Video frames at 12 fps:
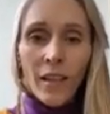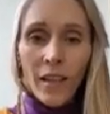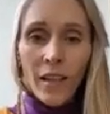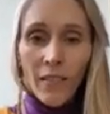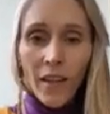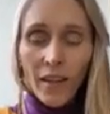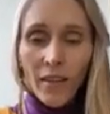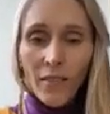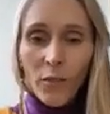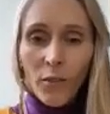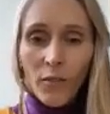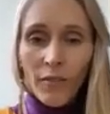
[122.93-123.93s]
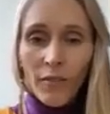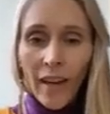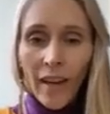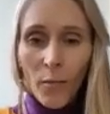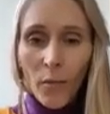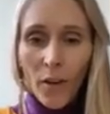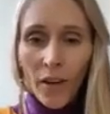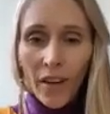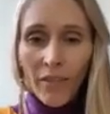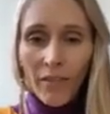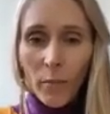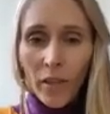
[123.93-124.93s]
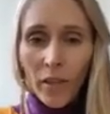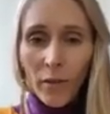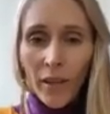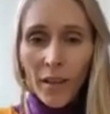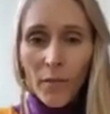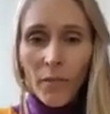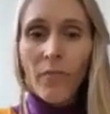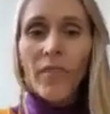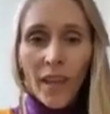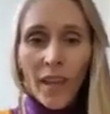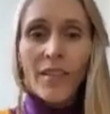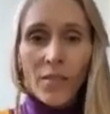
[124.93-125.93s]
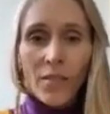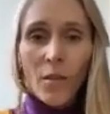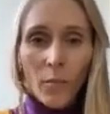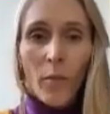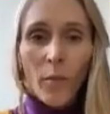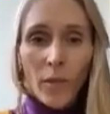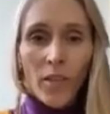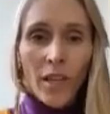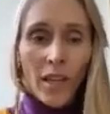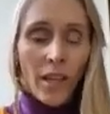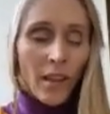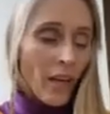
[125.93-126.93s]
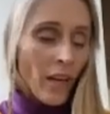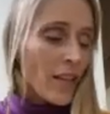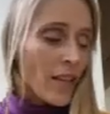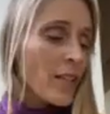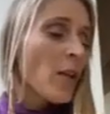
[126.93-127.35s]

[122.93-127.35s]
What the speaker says: Have any of you read him or familiar with him? Yes, so some people are shaking their heads.